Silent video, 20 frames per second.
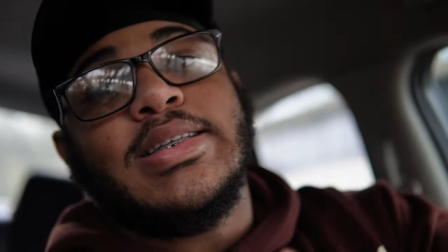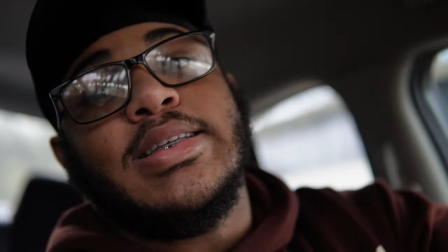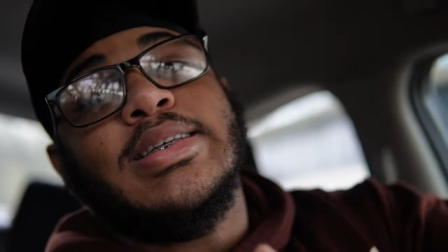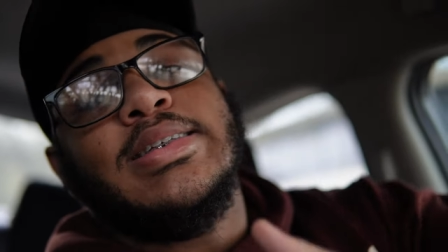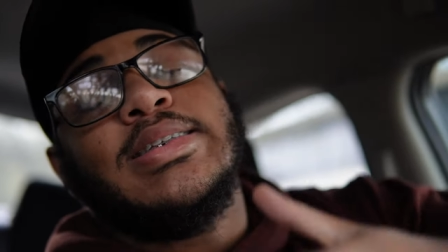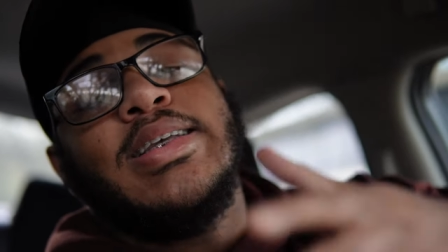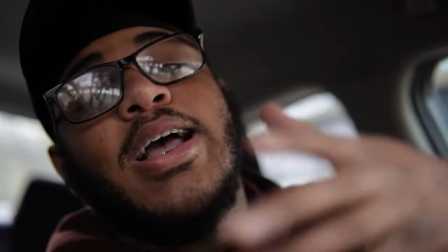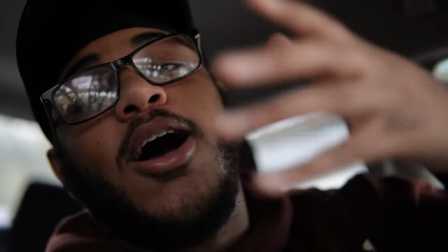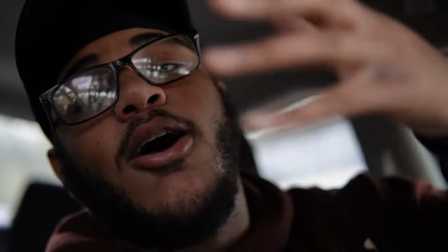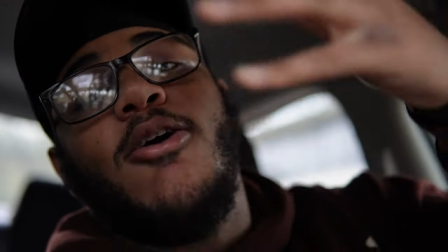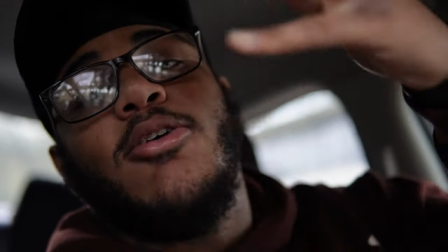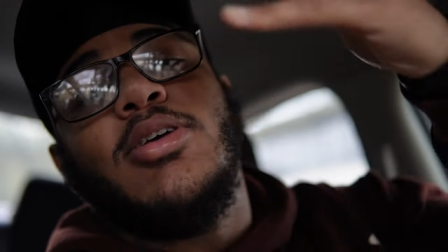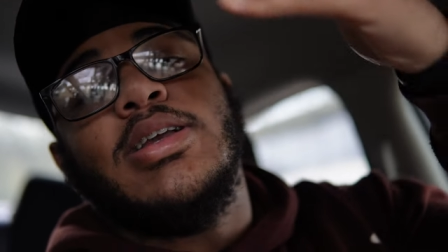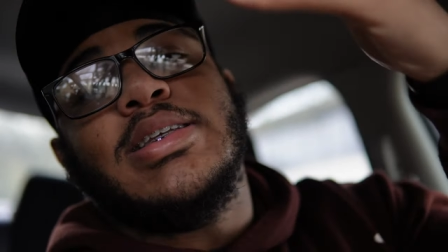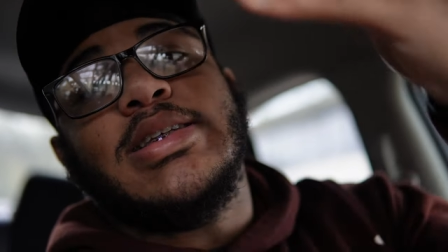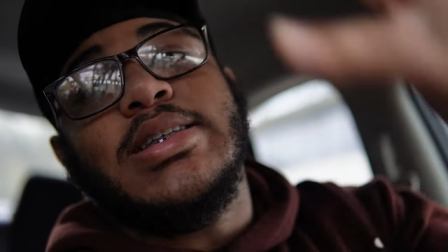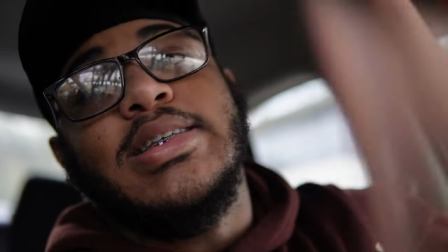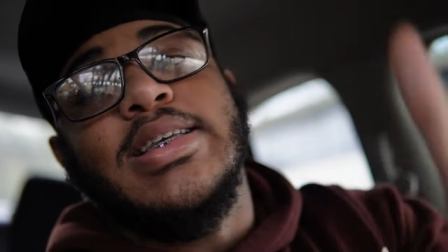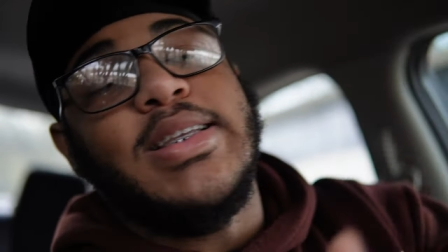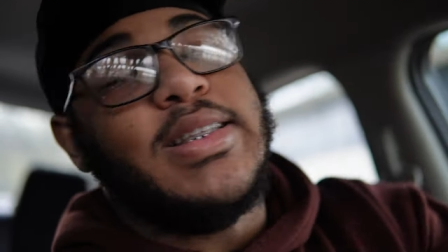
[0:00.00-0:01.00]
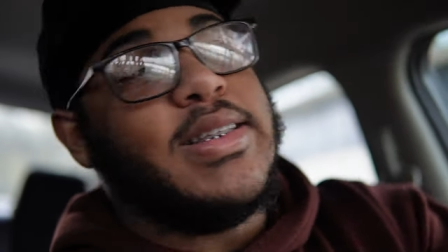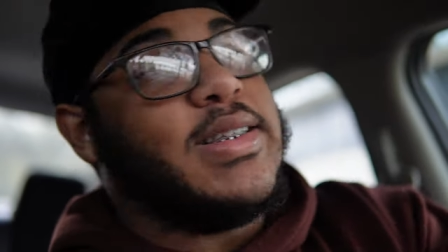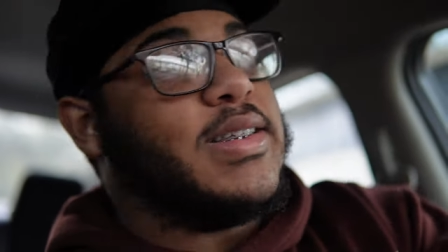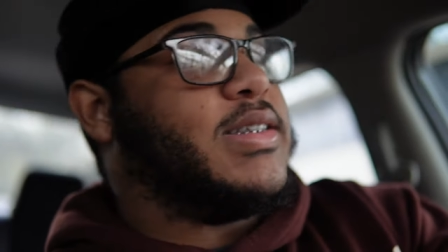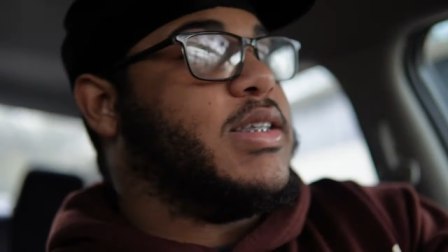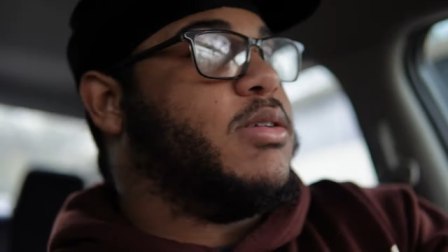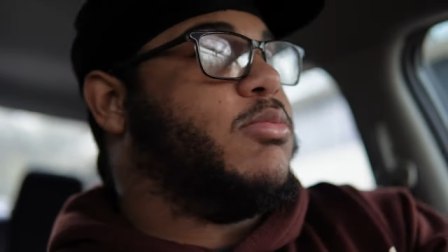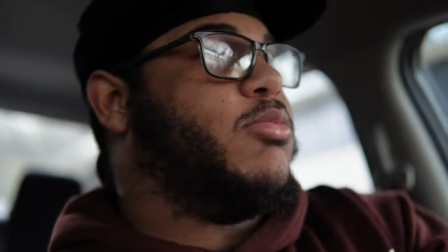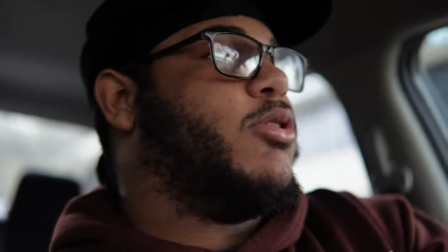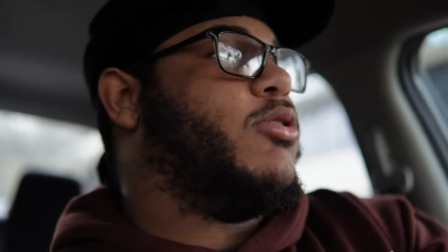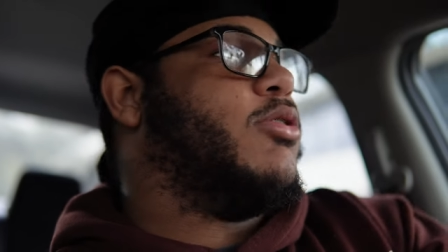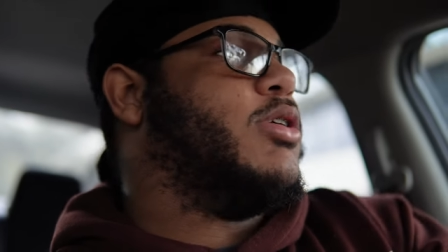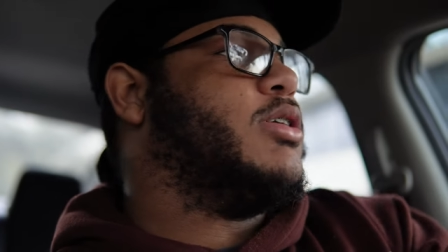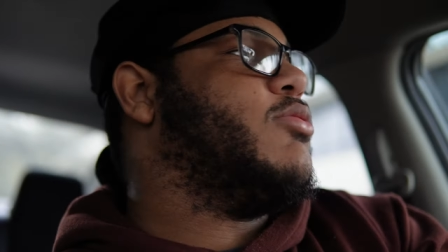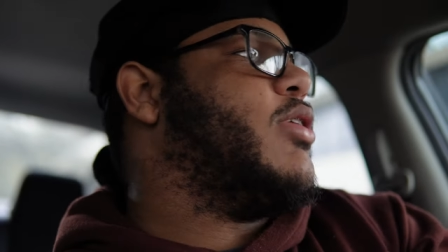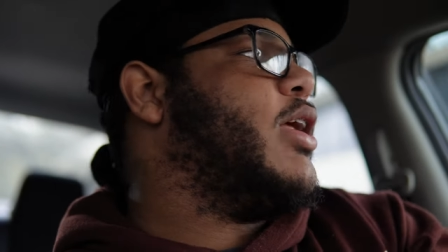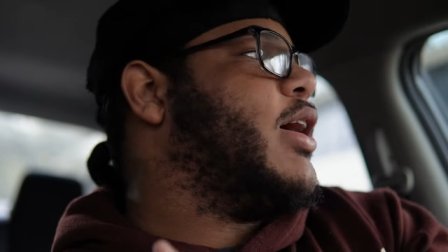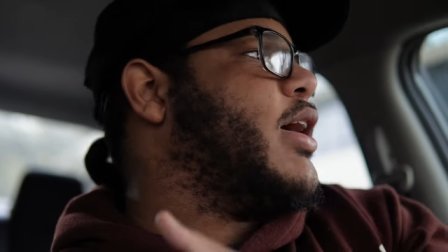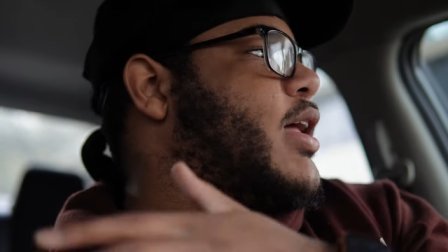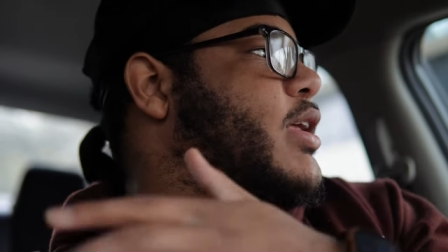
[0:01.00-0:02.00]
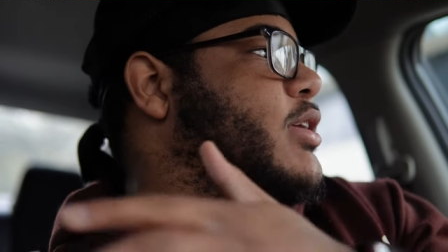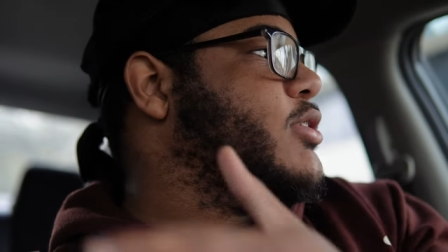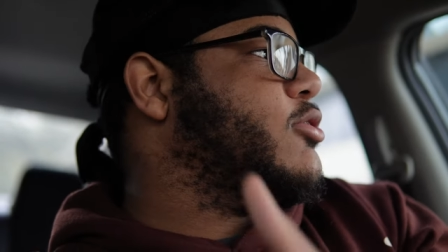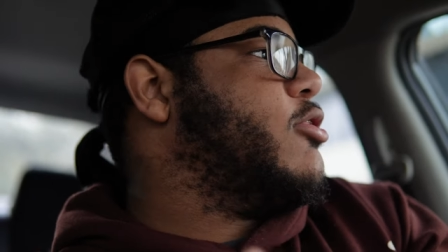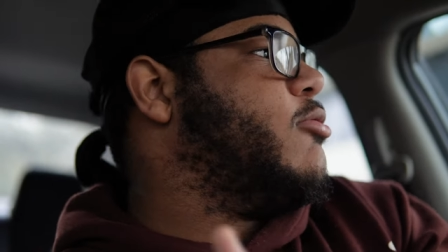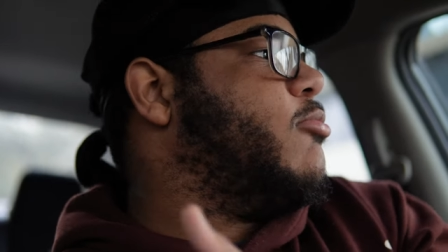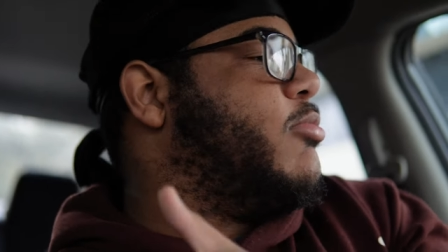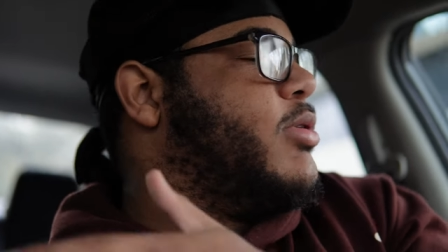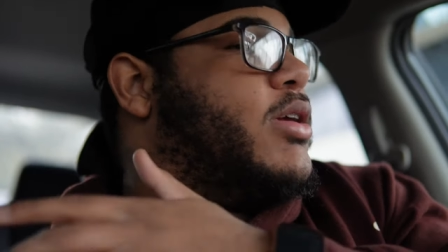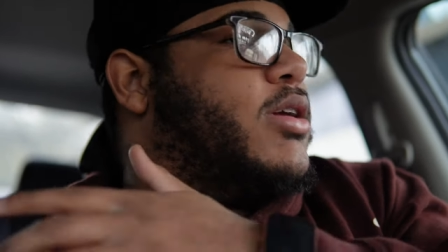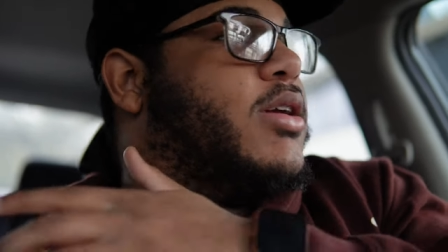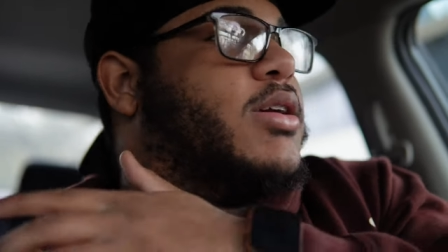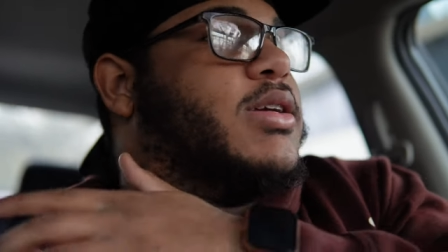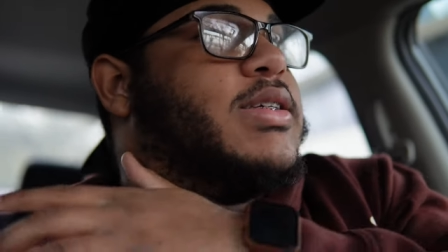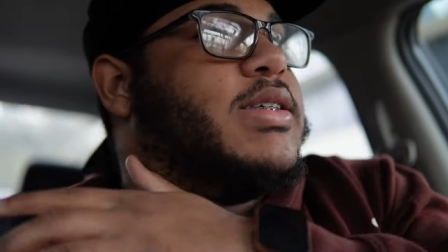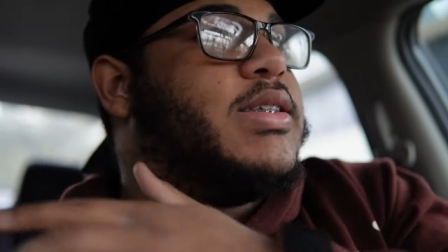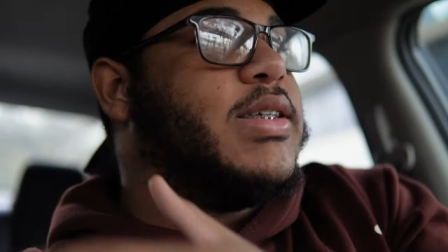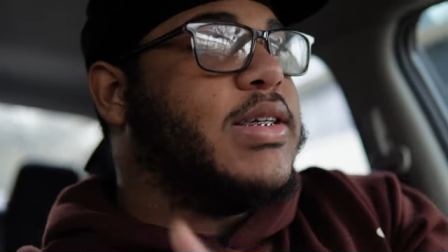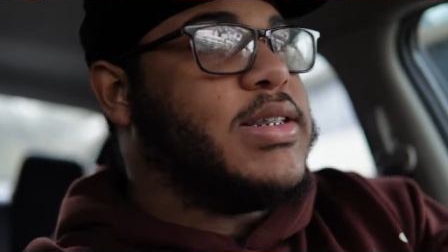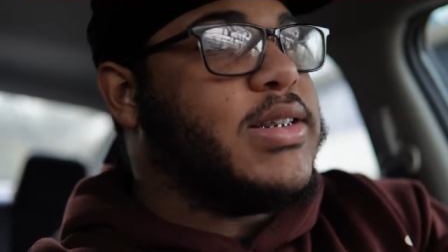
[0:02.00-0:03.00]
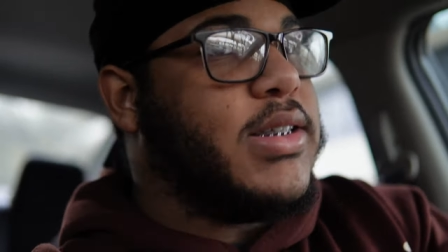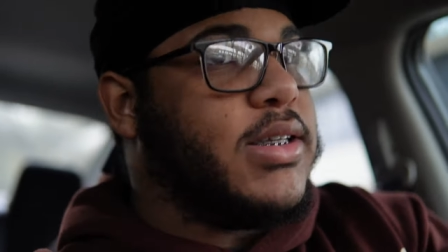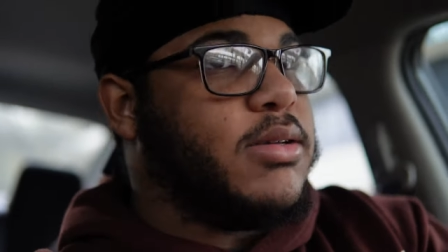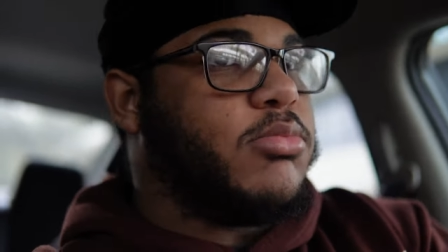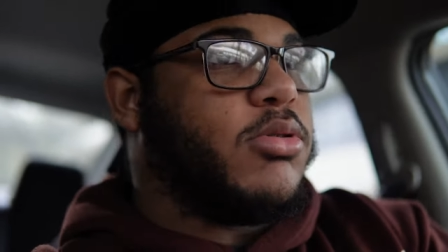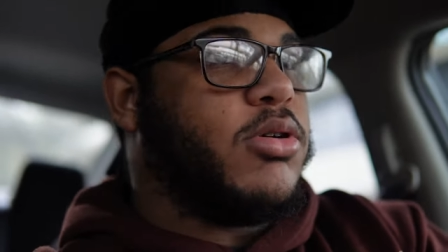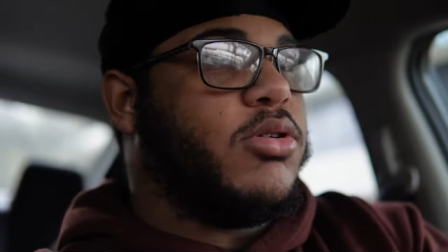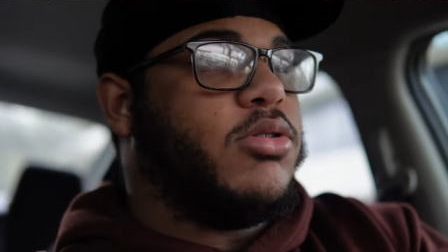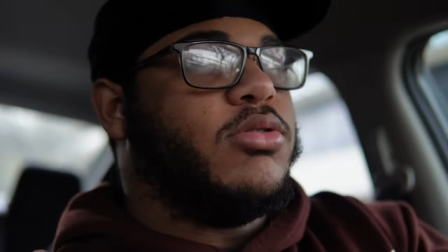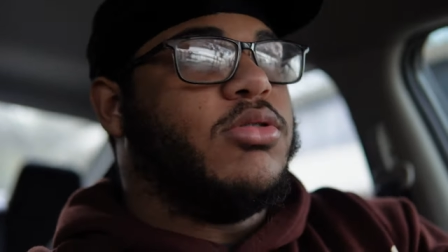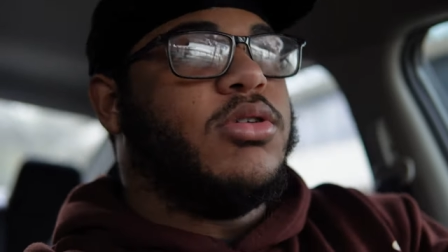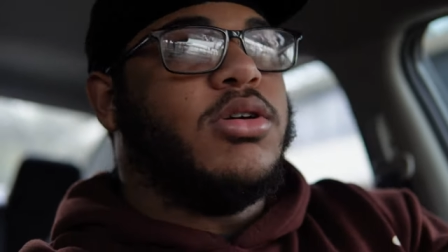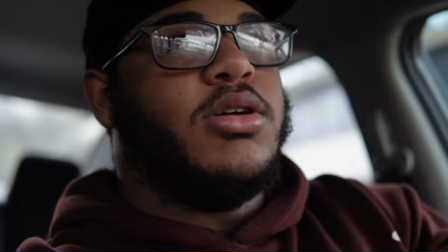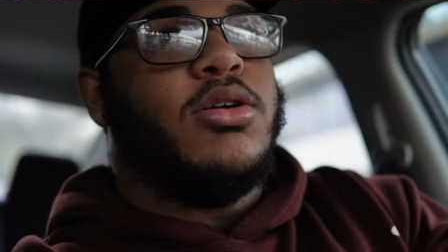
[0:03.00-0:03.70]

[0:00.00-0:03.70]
It's called consistency, bro. That's what I gotta start being consistent, bro.